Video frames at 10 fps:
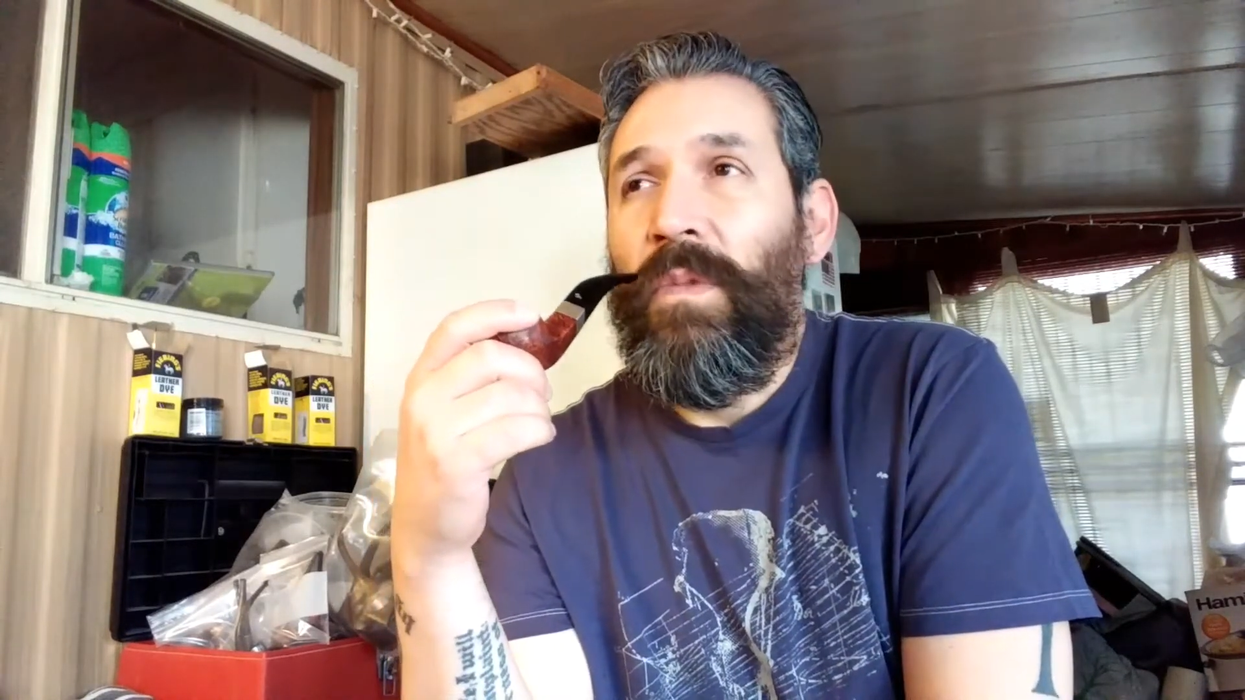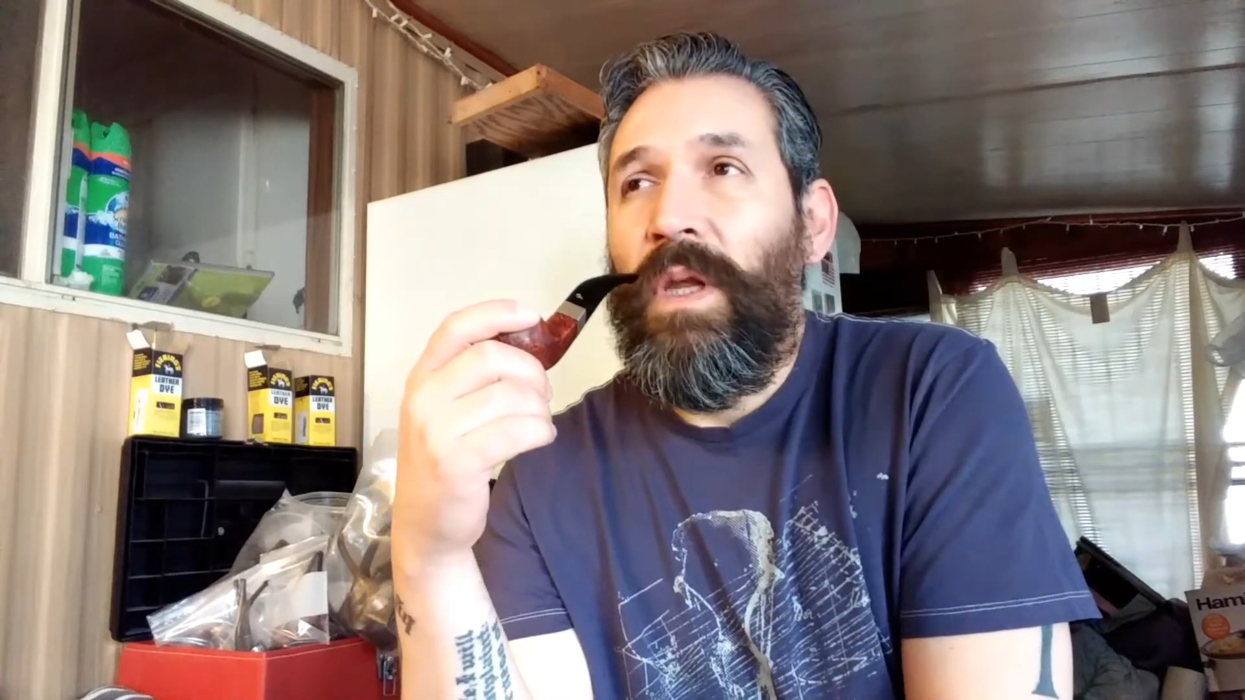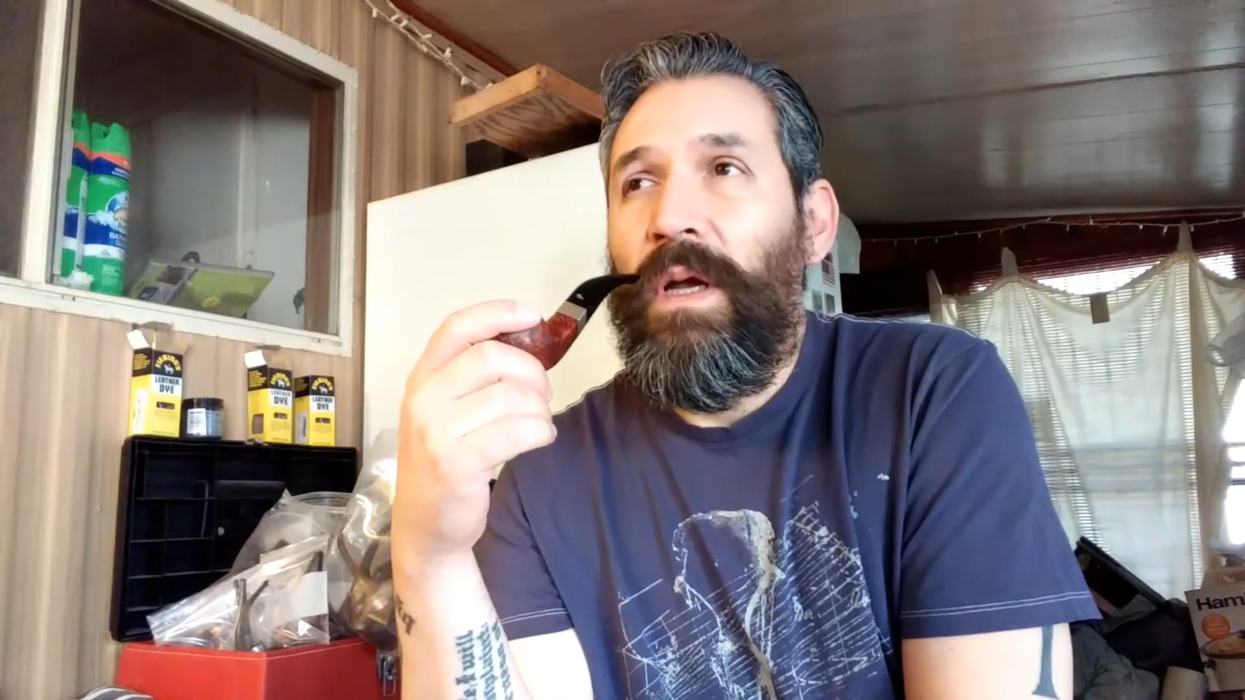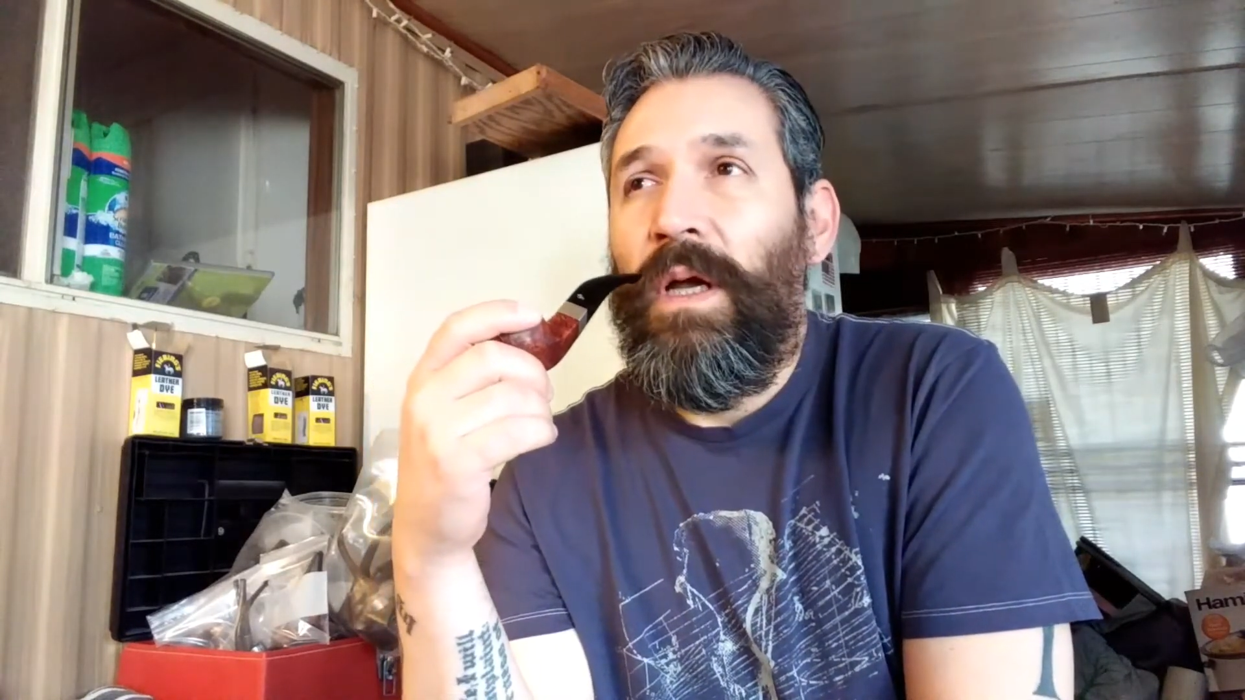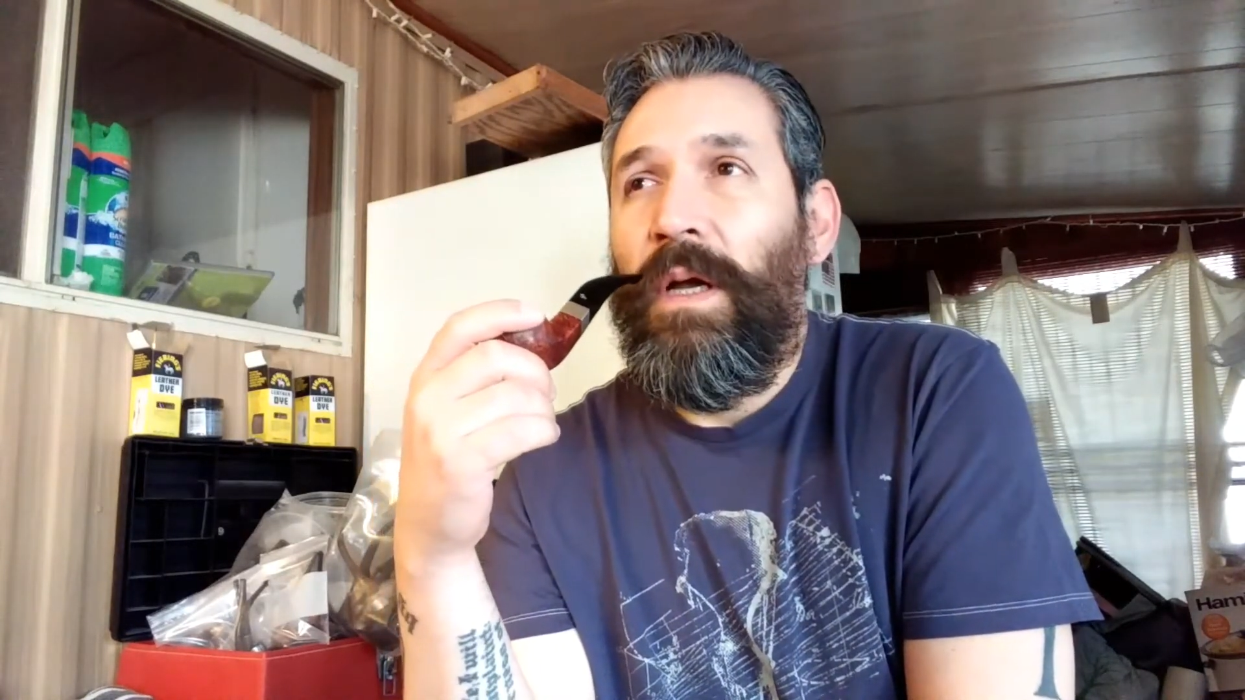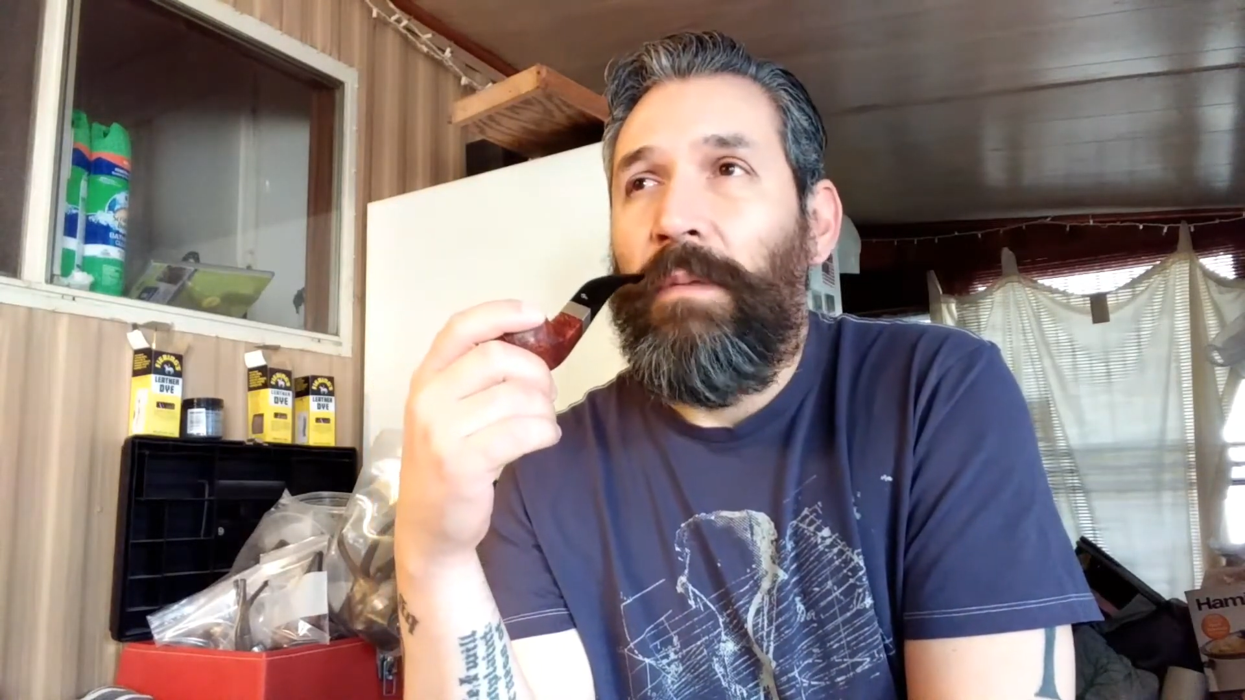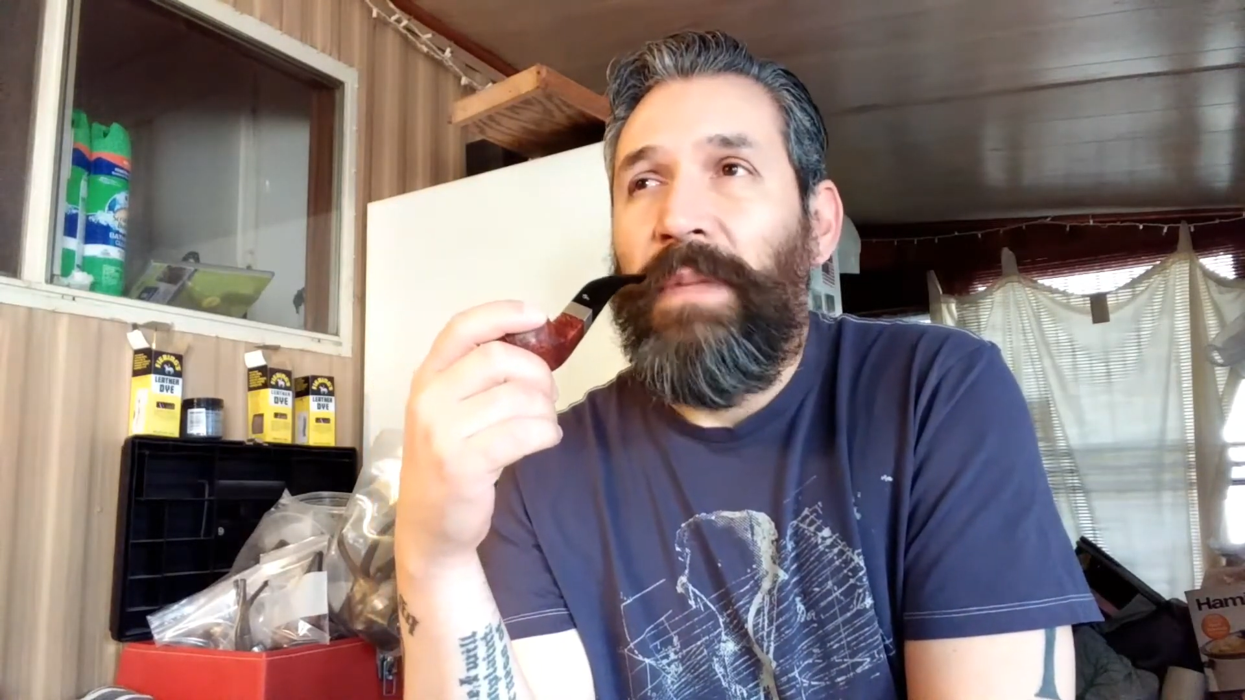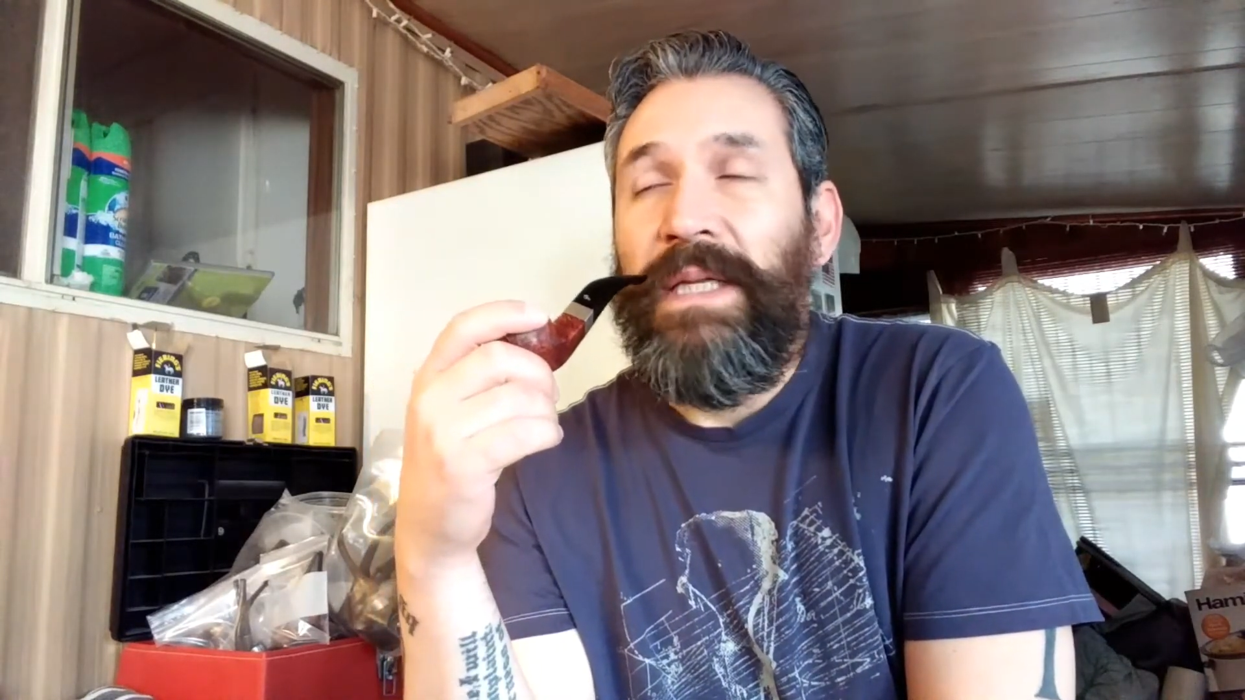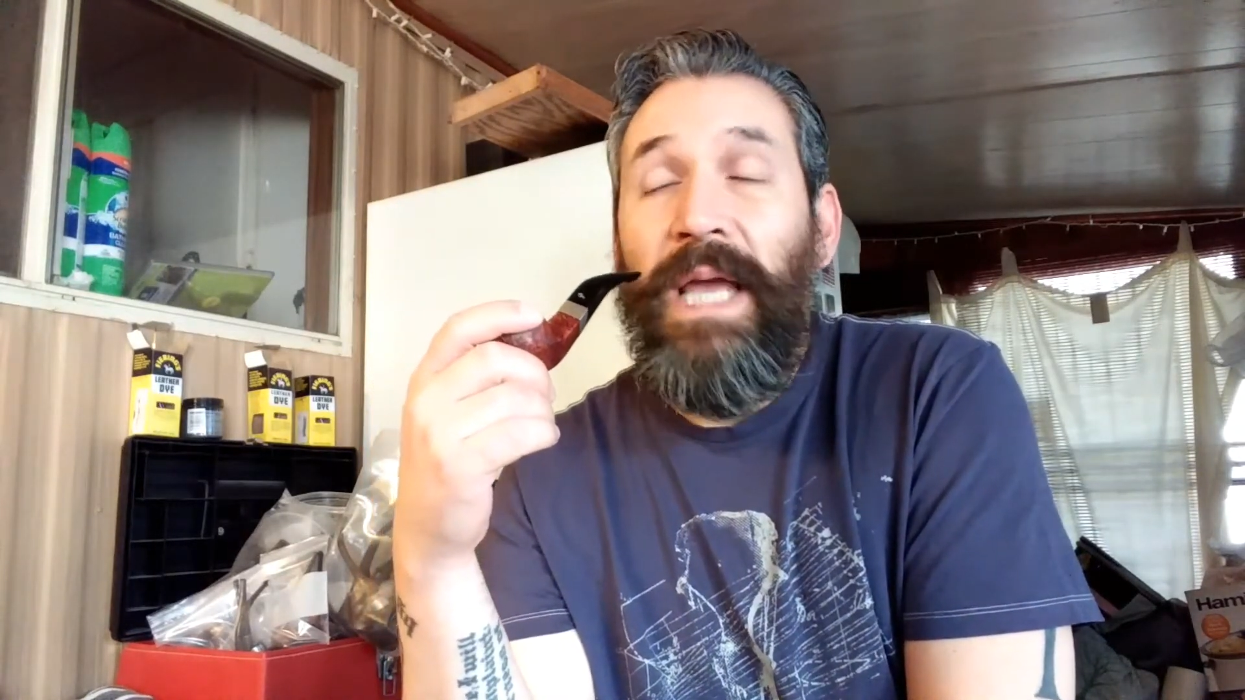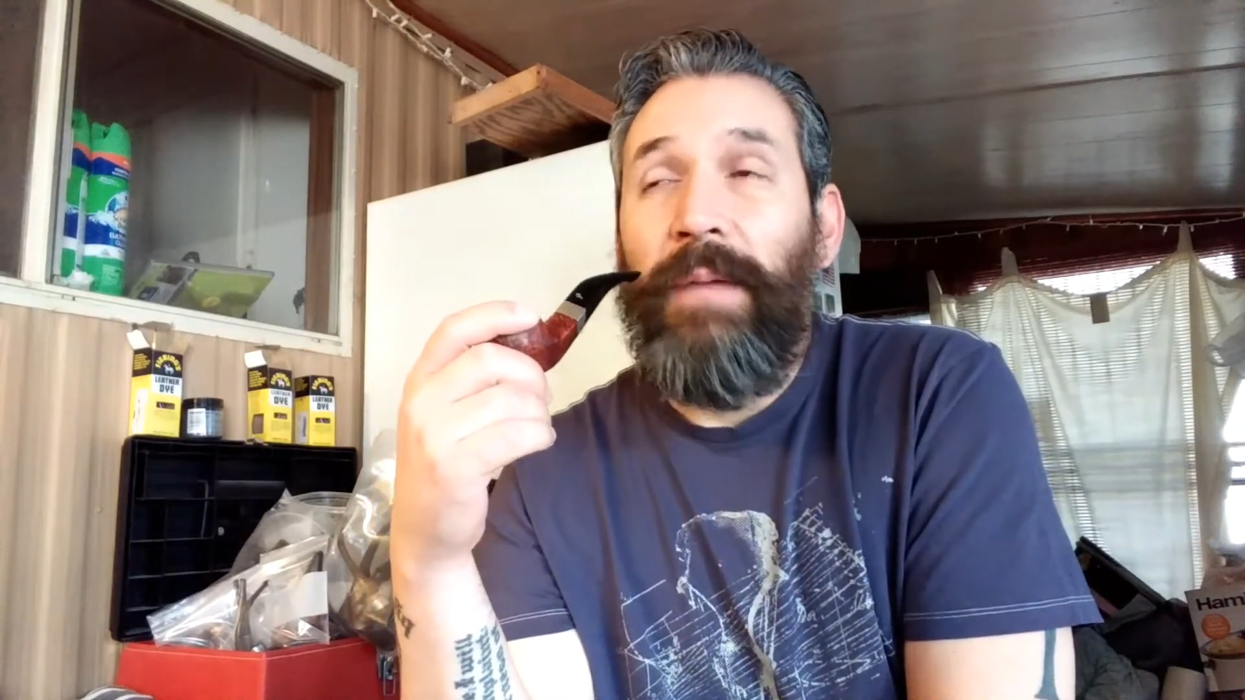
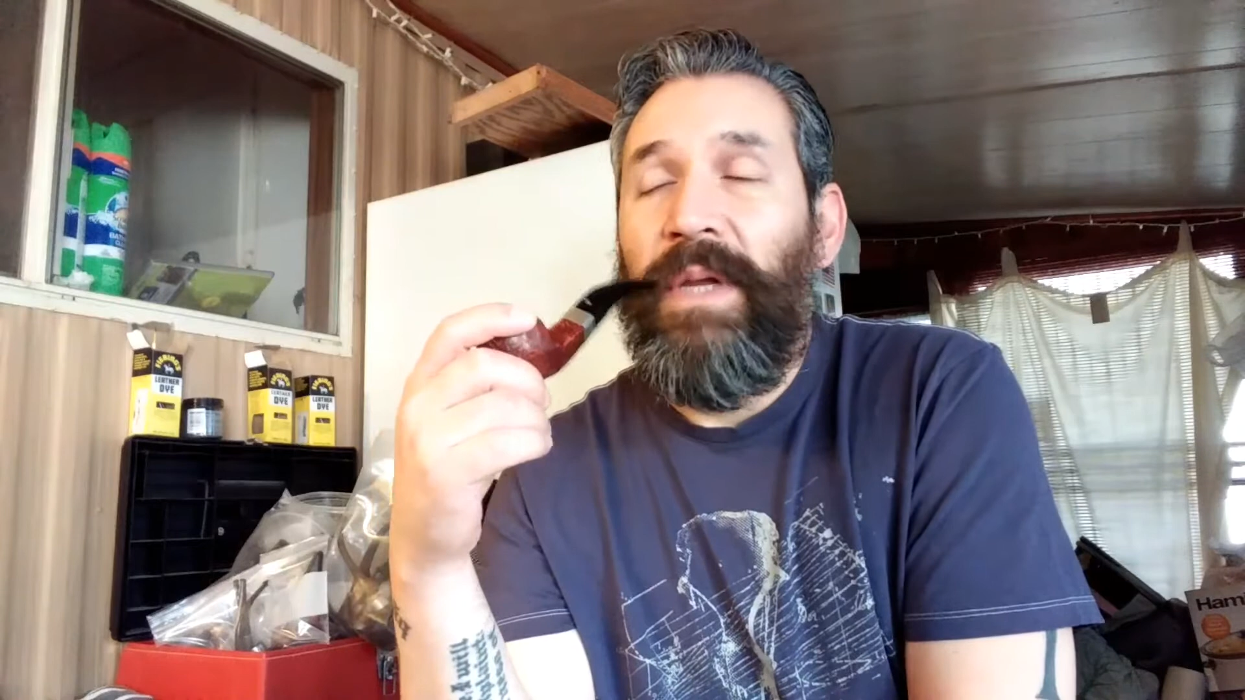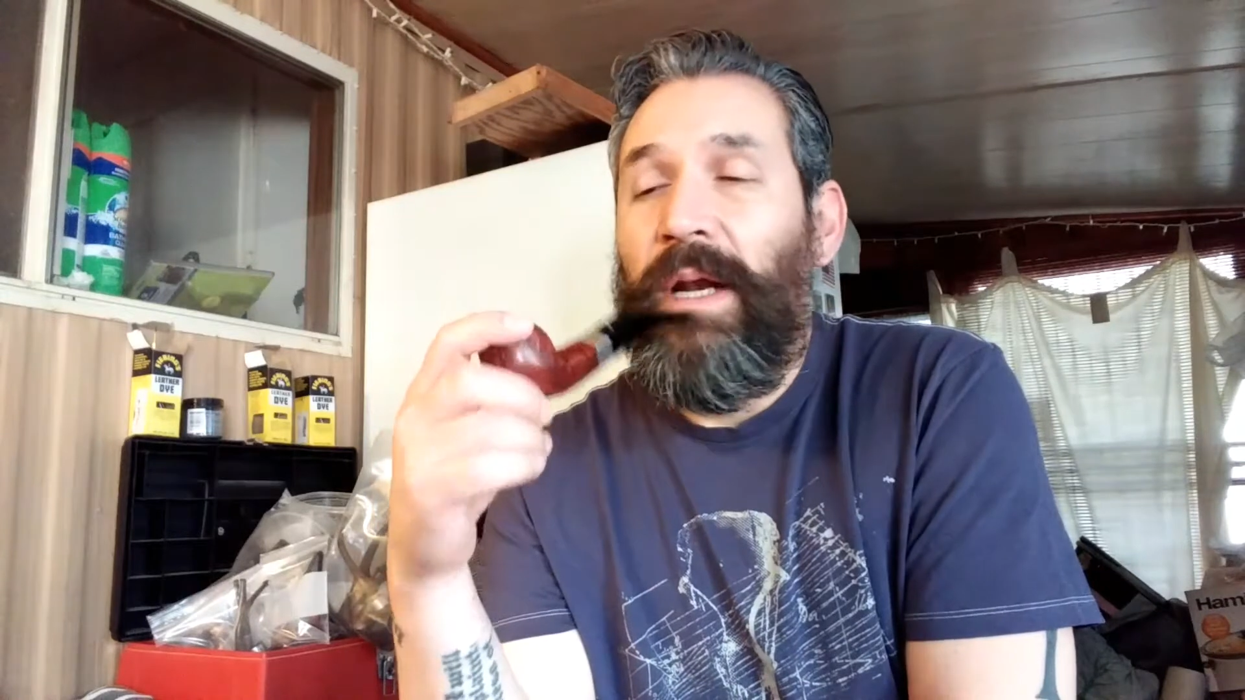And yeah, man,